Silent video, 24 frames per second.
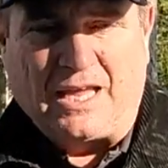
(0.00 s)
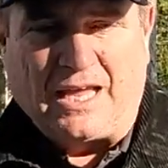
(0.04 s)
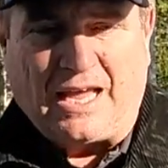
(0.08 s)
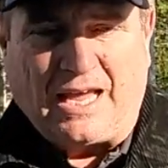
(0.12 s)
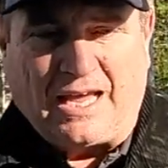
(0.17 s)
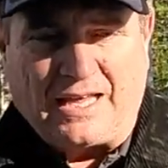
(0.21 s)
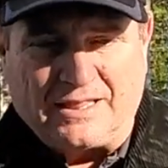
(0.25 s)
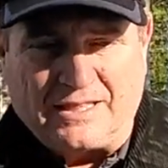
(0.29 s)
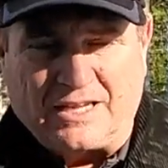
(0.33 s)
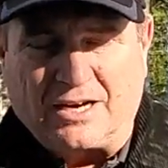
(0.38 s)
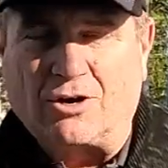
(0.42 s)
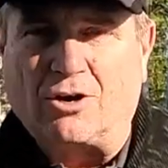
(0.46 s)

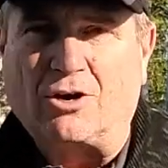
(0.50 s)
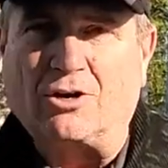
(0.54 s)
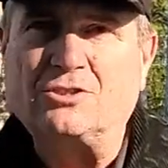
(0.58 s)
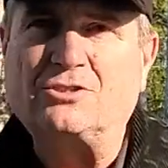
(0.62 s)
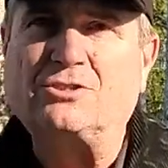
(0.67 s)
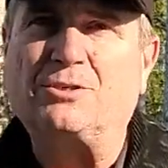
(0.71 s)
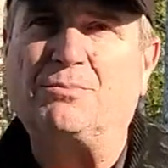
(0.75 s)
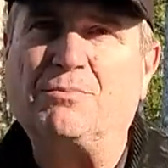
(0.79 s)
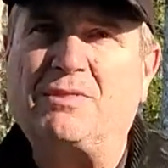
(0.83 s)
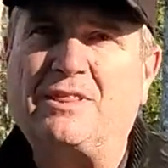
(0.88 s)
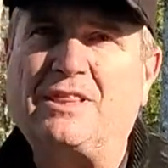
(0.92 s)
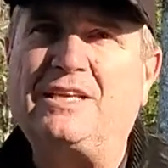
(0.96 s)
And there are
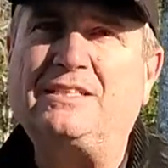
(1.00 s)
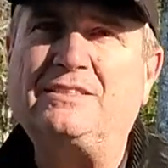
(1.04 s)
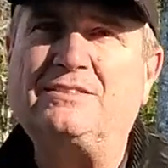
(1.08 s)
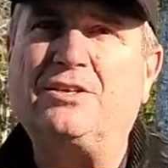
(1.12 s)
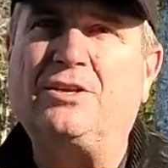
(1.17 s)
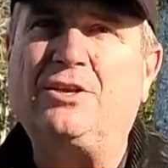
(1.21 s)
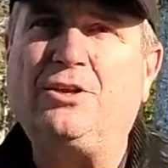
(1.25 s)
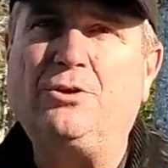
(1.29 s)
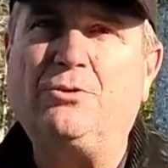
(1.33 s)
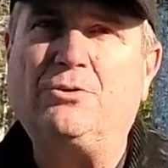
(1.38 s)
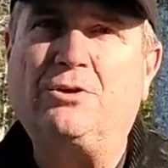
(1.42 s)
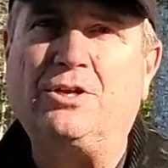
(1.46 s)
some things that
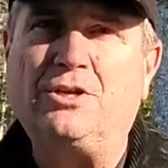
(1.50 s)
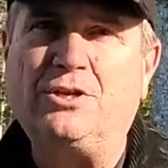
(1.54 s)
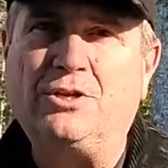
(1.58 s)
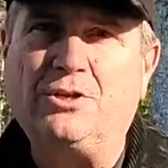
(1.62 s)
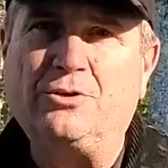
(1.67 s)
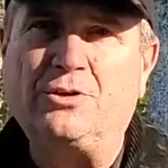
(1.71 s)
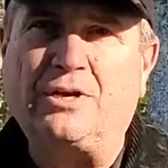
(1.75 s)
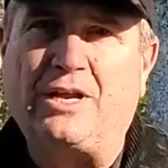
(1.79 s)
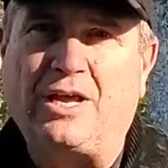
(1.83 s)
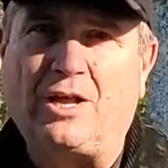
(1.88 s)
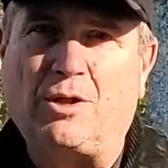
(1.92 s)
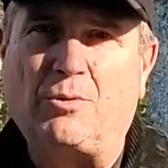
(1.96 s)
you can do
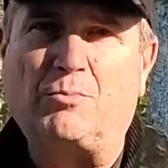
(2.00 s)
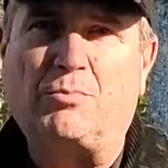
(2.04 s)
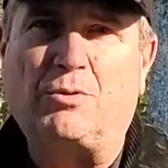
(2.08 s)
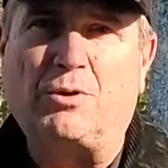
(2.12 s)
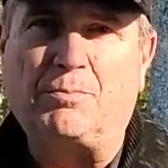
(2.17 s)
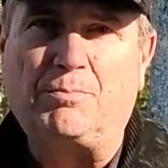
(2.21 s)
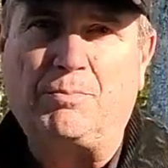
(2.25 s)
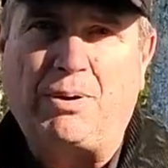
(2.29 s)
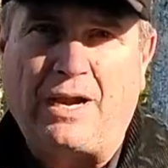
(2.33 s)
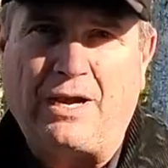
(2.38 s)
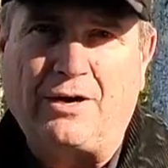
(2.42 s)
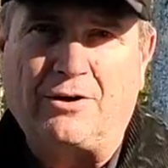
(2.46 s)
to help
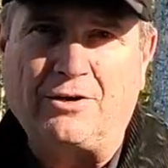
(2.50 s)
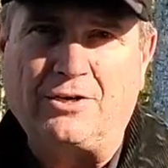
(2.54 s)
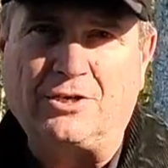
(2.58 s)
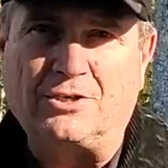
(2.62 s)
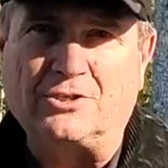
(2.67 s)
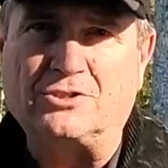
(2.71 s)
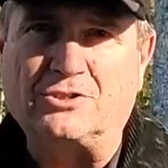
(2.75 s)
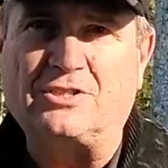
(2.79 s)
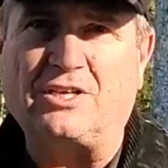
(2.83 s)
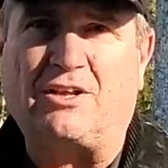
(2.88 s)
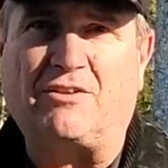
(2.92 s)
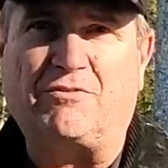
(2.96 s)
prepare
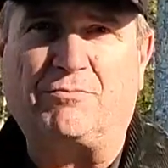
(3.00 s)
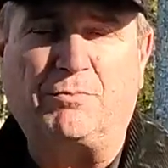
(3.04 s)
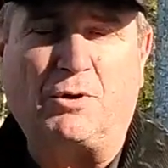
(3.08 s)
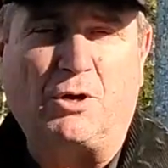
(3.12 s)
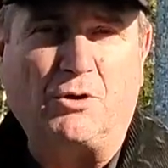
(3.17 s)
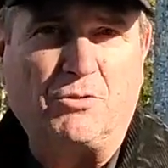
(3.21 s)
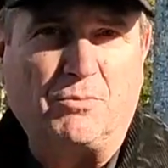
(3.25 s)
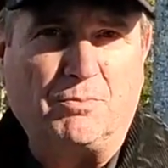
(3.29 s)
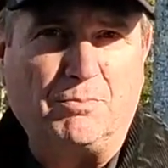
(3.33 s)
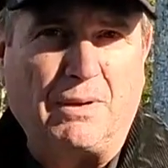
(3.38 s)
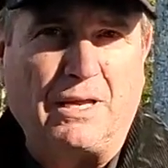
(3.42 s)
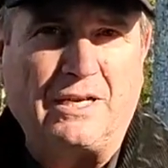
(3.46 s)
yourself,
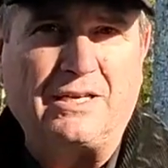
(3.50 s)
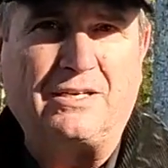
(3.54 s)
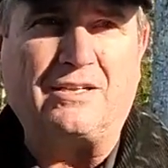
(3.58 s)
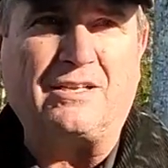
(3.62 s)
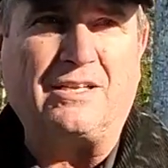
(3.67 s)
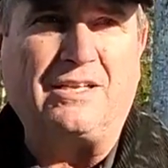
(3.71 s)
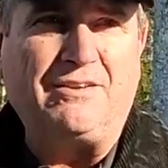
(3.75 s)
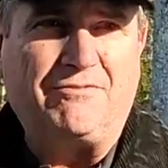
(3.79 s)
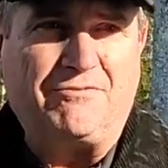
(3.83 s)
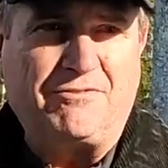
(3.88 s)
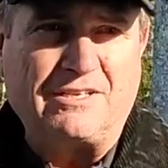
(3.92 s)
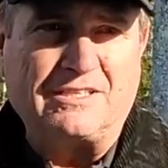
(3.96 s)
both
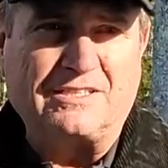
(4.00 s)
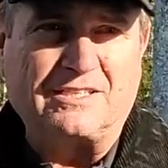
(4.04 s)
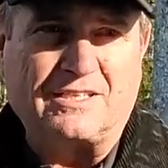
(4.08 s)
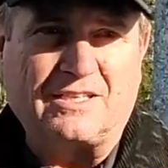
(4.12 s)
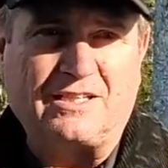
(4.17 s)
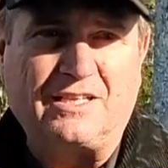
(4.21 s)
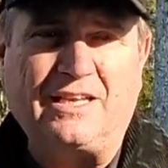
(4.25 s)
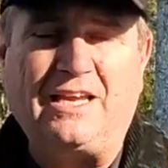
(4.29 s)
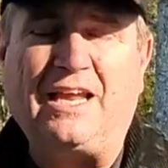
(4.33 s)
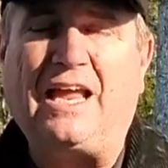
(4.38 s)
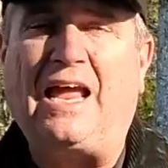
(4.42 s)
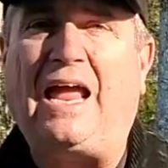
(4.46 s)
mentally,
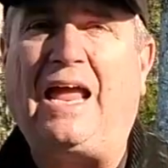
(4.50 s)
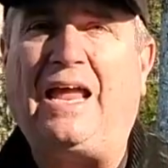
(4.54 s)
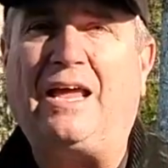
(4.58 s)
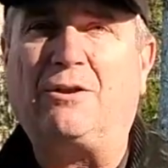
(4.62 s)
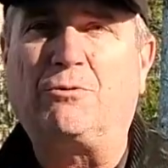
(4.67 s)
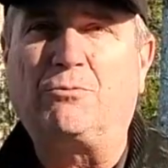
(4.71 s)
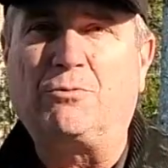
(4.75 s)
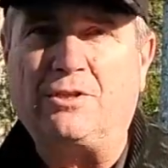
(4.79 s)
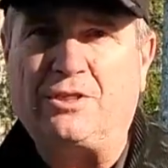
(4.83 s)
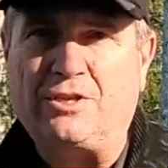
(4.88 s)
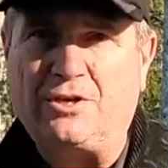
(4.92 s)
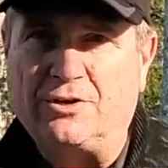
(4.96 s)
physically, and
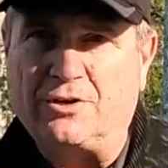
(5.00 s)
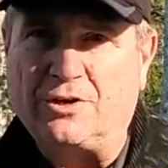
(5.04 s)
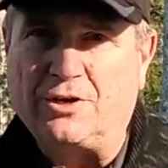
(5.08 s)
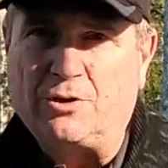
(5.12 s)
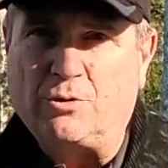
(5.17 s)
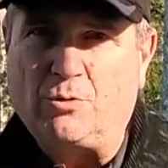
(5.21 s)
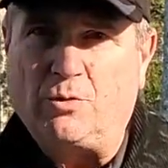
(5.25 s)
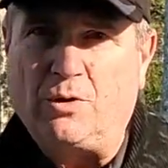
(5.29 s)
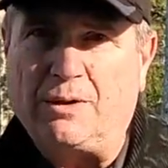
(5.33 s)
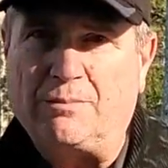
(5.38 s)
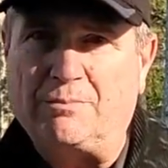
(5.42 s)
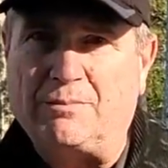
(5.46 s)
with your
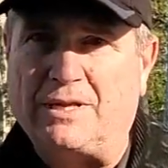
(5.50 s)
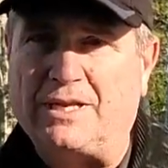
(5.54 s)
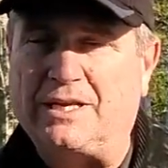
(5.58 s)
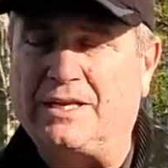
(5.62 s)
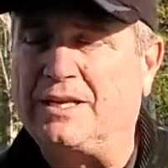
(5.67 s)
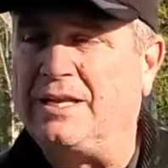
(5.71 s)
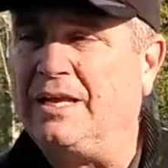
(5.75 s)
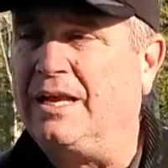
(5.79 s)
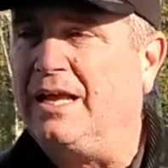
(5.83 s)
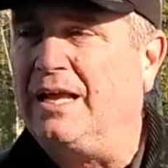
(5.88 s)
equipment